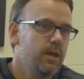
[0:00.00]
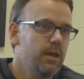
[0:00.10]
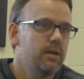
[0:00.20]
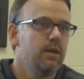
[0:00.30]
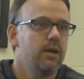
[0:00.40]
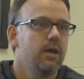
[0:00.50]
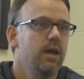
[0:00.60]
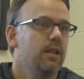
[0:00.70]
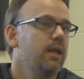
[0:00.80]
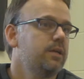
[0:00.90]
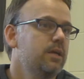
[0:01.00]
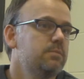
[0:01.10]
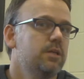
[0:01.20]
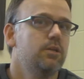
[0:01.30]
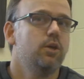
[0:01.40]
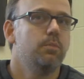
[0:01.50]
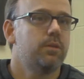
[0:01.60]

And a lot of times they do,